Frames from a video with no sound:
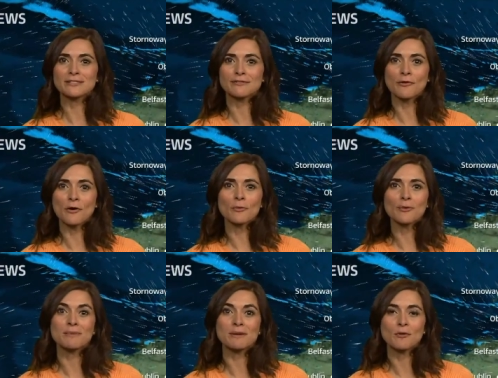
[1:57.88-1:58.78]
and fog with
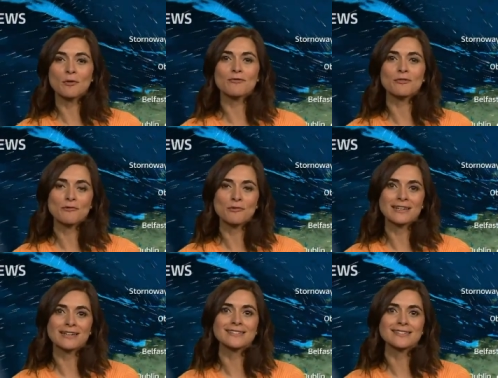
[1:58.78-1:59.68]
a bit more of a
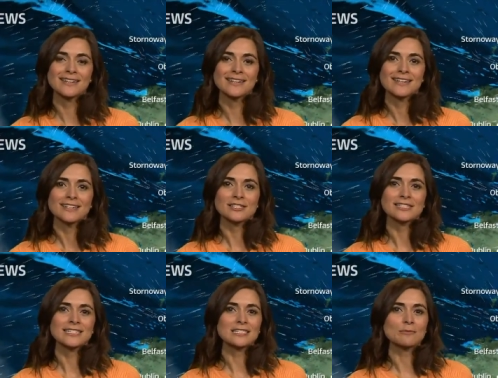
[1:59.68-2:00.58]
breeze.
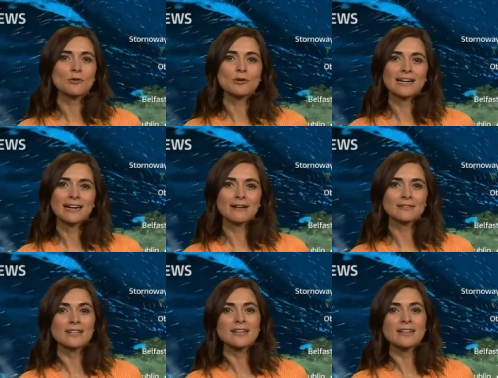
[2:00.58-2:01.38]
Just a little more cloud